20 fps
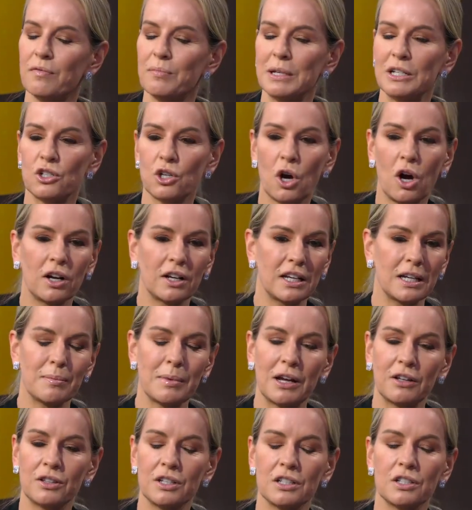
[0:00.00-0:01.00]
been talking
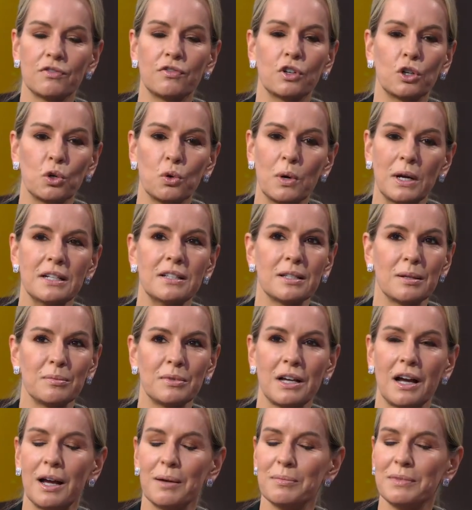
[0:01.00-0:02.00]
about this for quite some
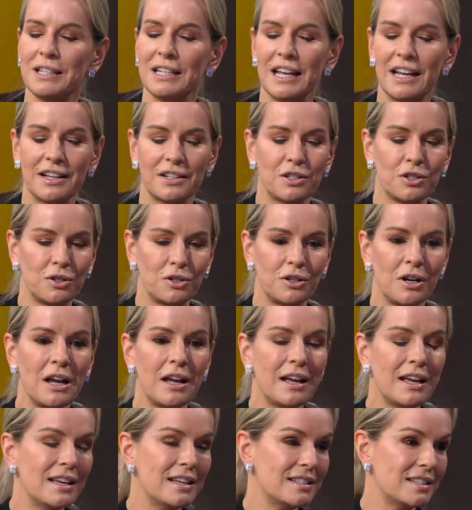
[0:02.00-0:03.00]
time. The answer
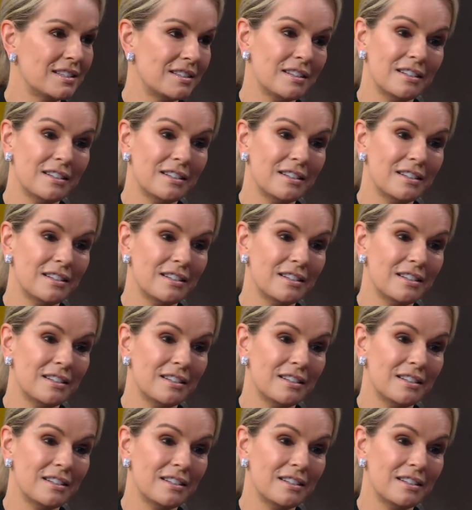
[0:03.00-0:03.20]
is